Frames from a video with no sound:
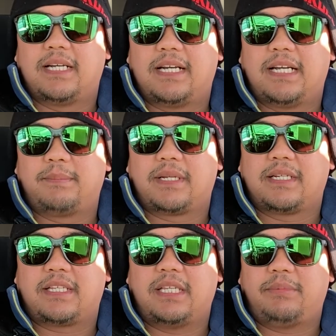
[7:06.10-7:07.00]
gonna
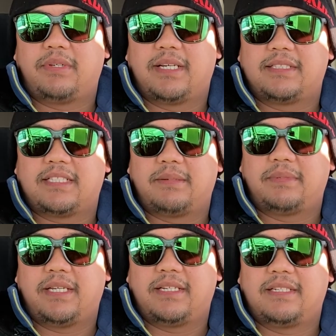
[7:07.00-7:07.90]
keep you guys
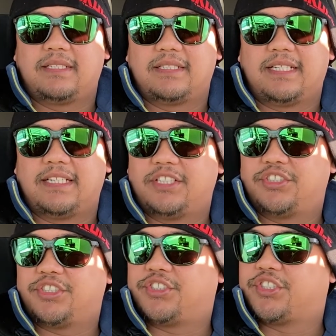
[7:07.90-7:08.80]
updated.
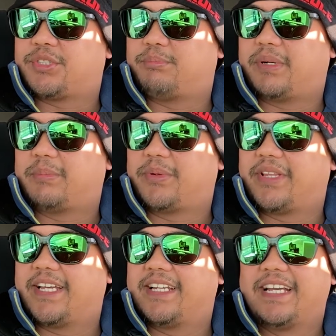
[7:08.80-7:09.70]
It's just a bummer
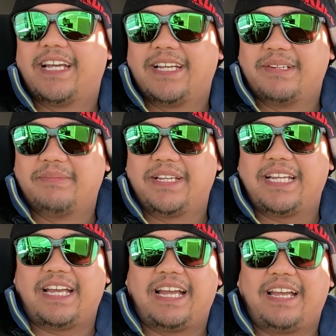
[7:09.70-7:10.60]
that,
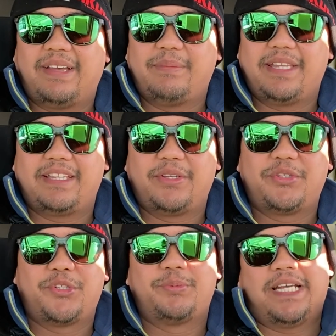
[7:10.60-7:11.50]
man, I made a
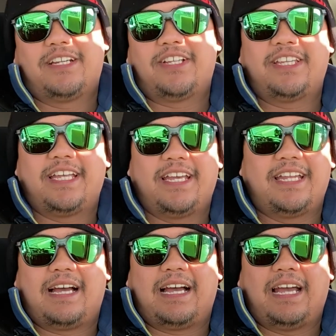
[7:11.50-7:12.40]
YouTube channel, and then
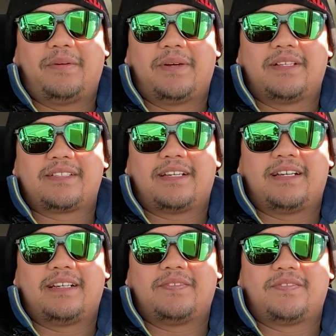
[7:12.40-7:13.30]
I
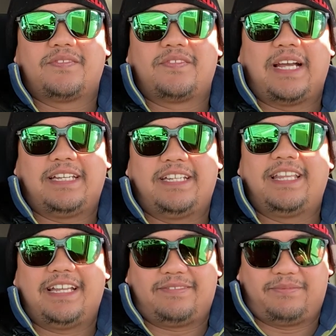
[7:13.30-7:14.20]
did
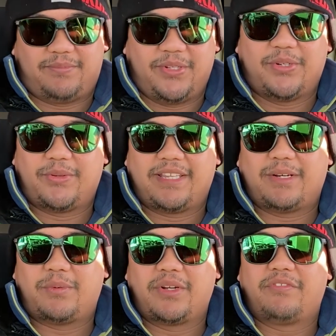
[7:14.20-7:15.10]
that, you know, that
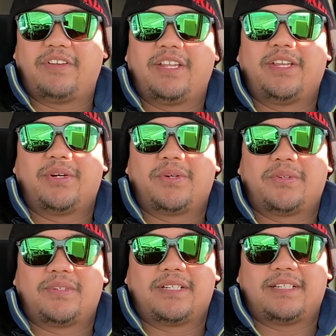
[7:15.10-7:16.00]
one
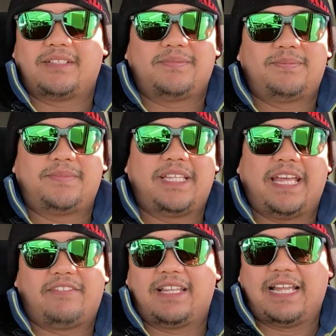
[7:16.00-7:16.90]
video, day
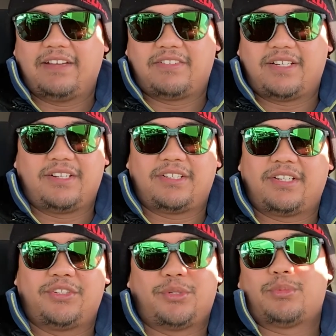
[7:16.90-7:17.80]
of the life of an
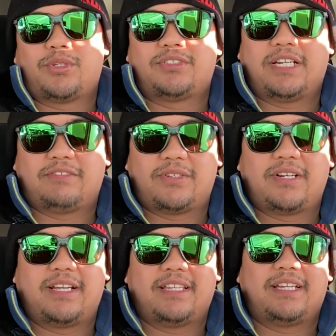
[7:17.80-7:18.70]
intermodal driver,
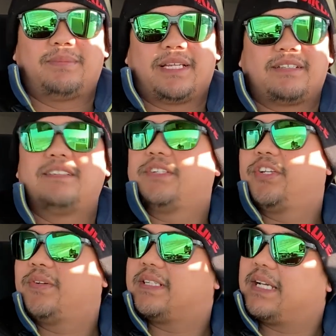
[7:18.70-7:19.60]
and then I'm like, oh, you know what,